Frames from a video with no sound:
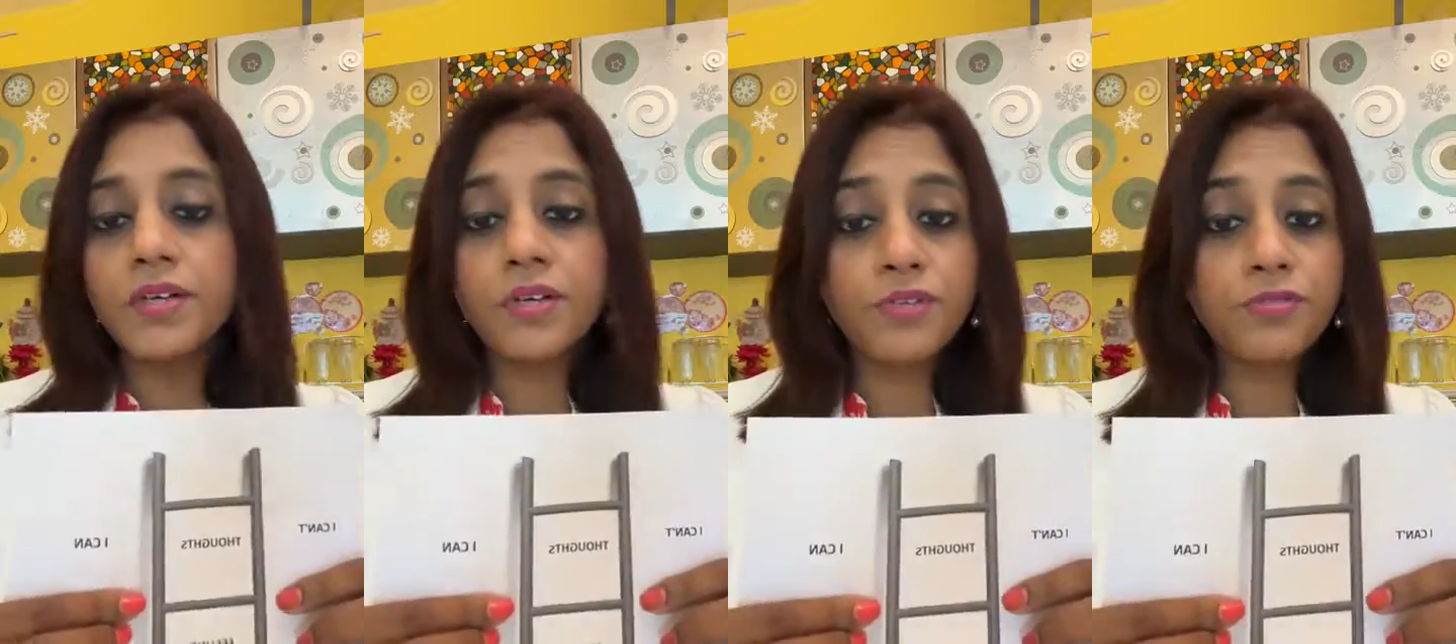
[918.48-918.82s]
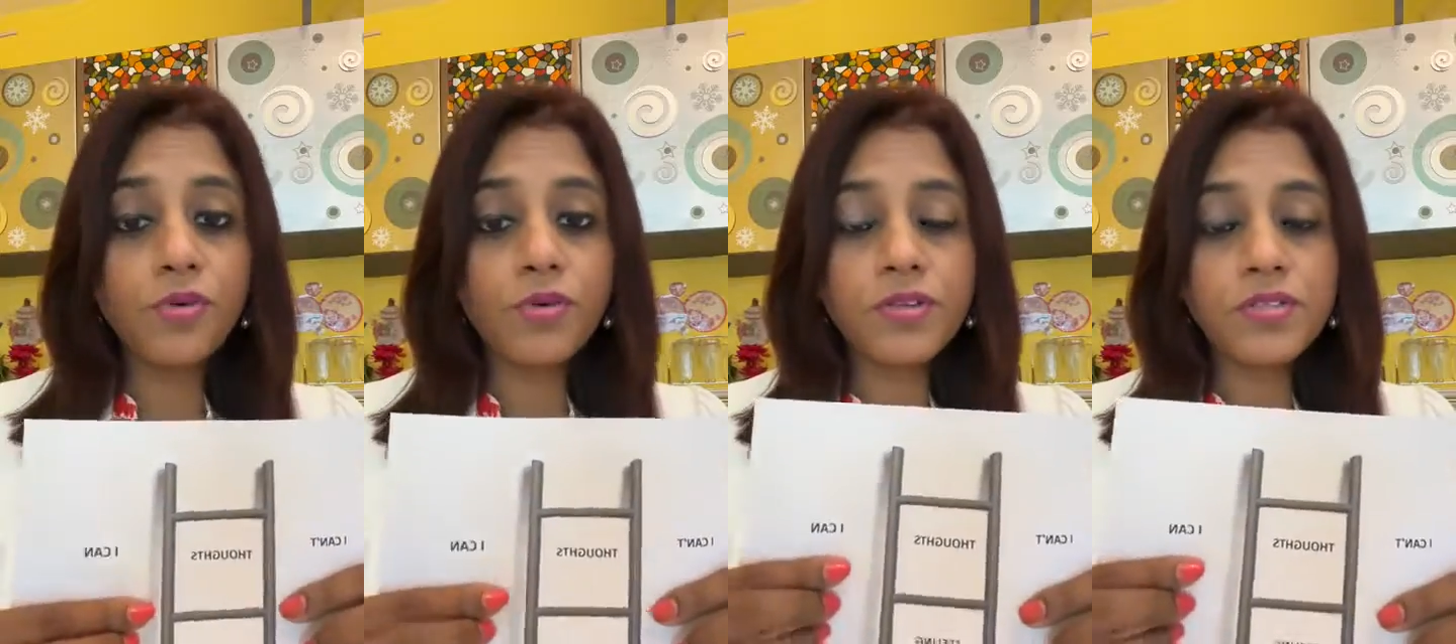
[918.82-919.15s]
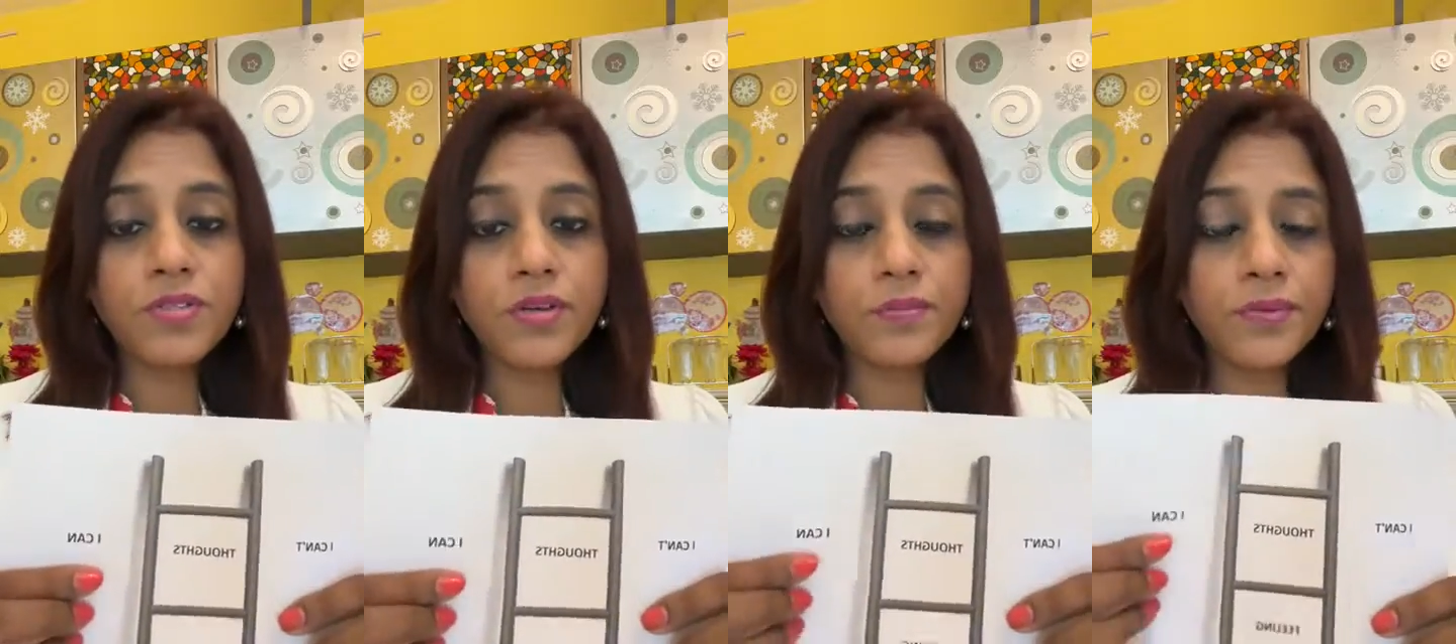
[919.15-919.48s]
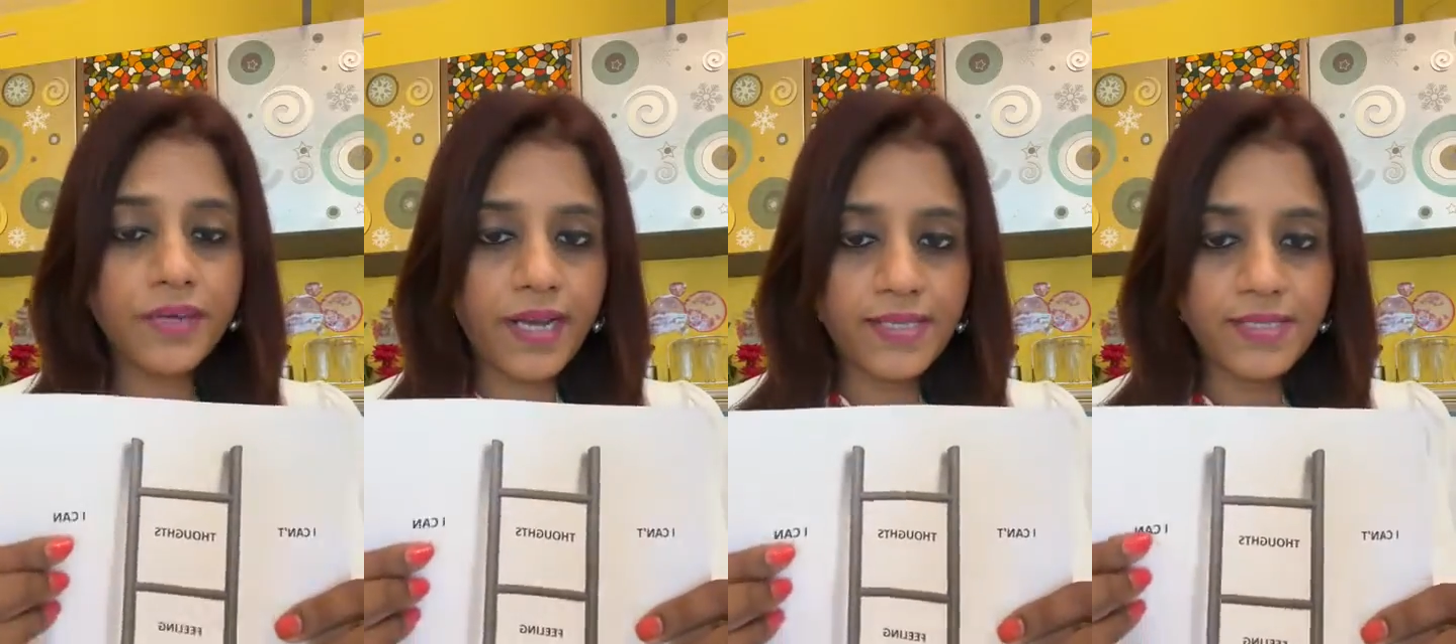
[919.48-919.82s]
we are going to focus on
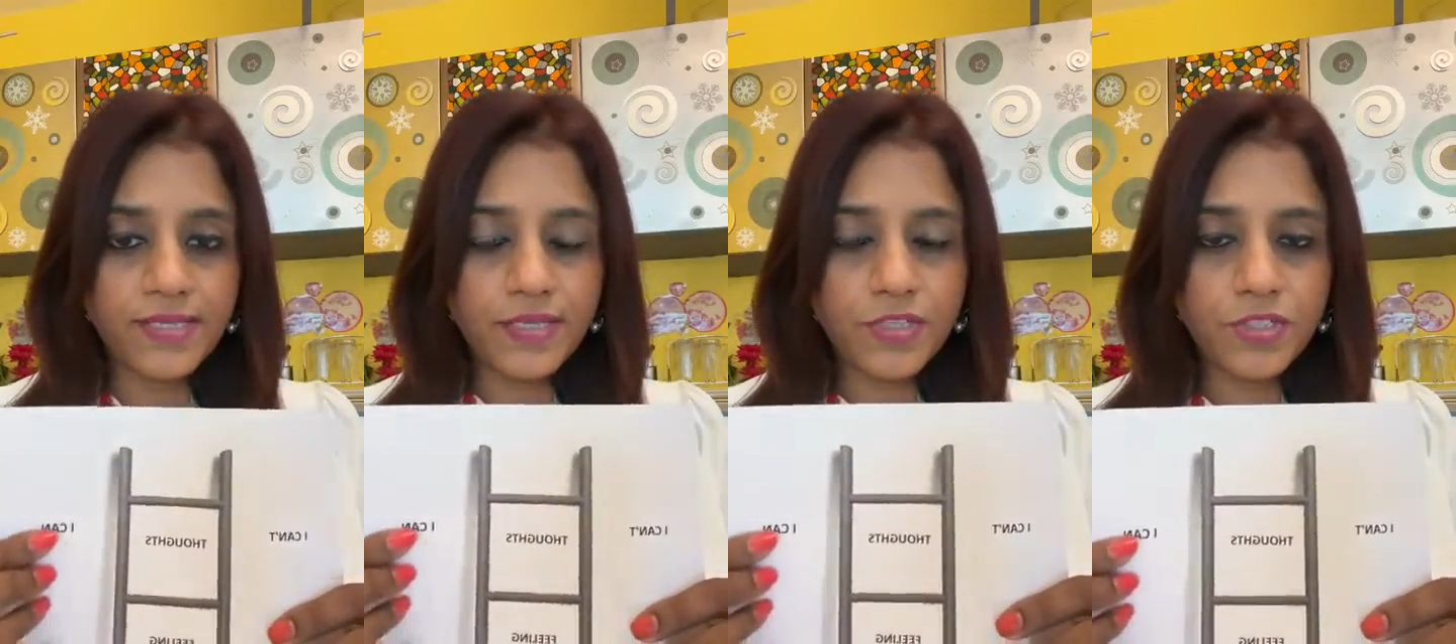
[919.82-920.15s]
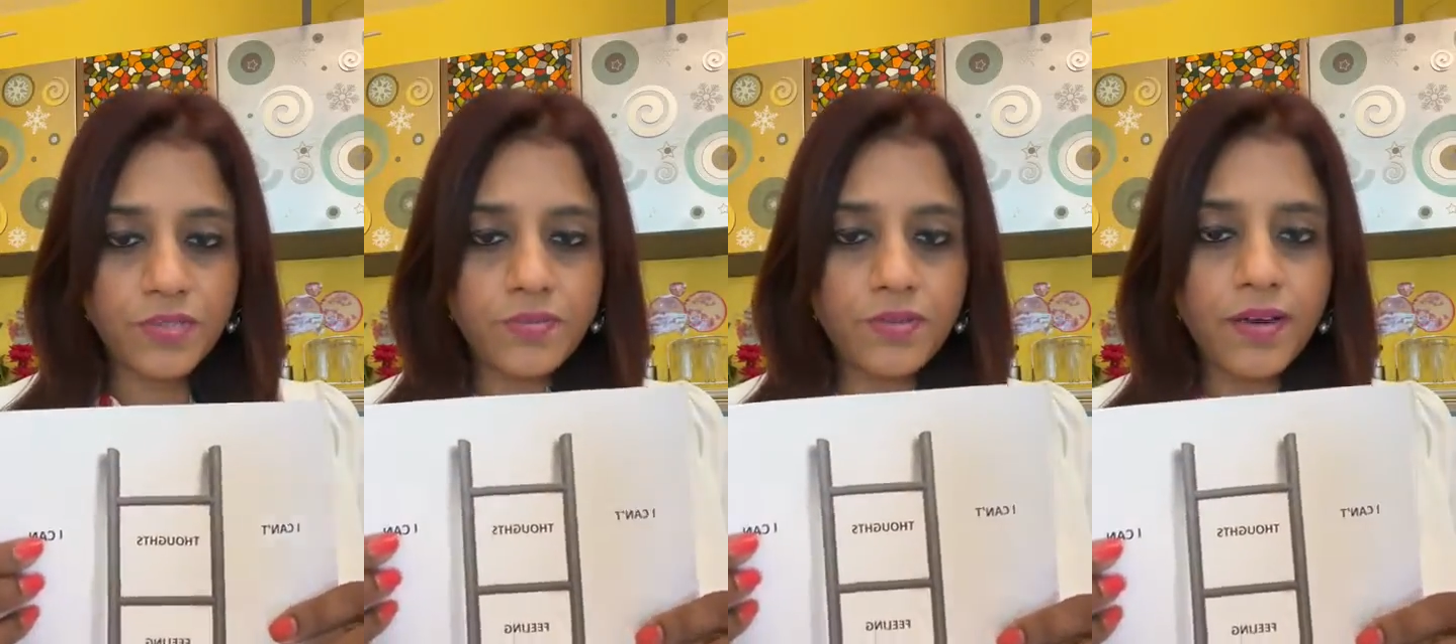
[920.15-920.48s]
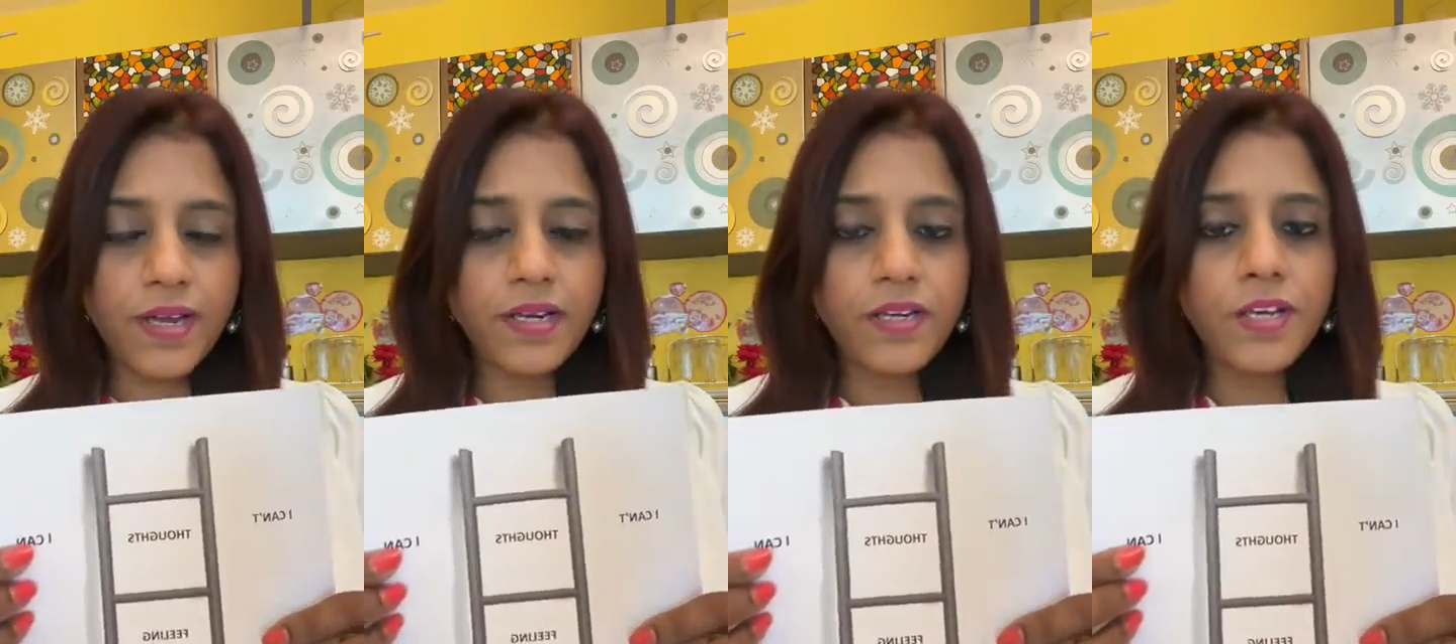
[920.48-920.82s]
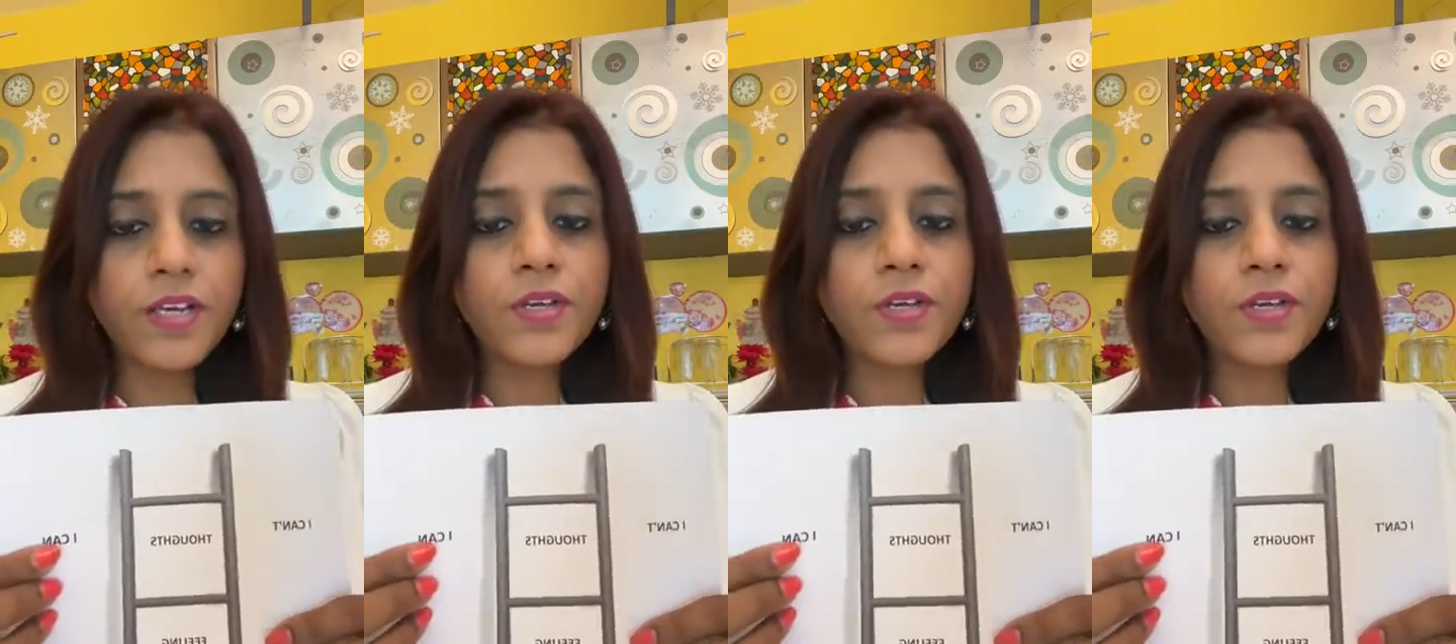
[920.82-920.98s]
procrastination, right?